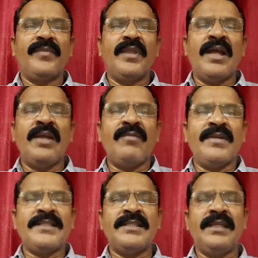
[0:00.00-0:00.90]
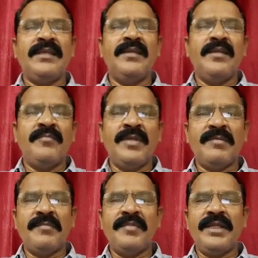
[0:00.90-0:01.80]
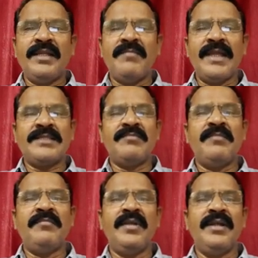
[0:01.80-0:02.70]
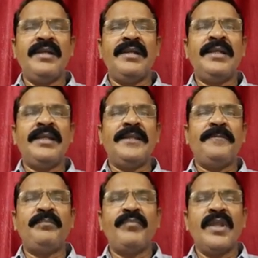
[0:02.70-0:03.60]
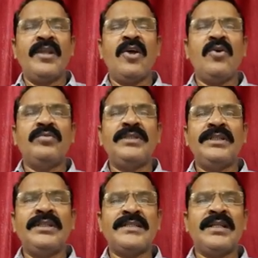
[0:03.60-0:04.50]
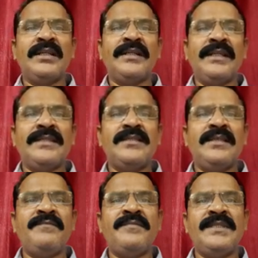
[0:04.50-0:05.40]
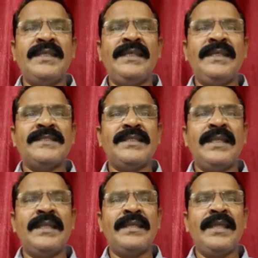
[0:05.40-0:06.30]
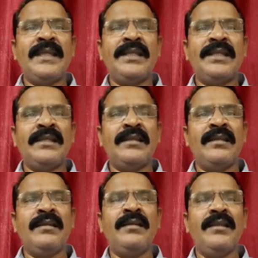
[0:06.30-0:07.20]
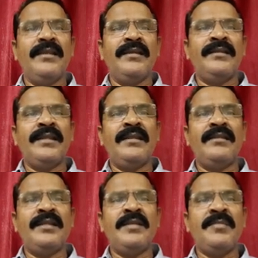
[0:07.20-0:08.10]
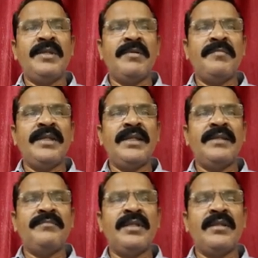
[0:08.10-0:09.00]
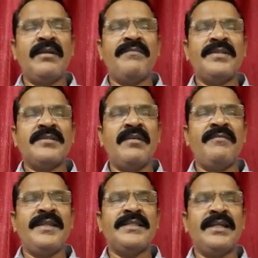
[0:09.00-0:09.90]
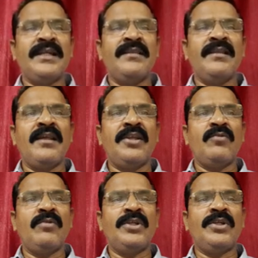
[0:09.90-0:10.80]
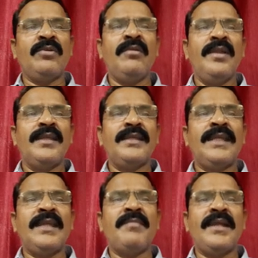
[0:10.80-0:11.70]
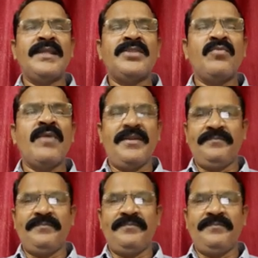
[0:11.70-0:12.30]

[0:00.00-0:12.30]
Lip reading: and what is the minimum degree, maximum degree. Now the result is, if G is a K critical, then the minimum degree of the graph is always greater than or equal to K minus 1.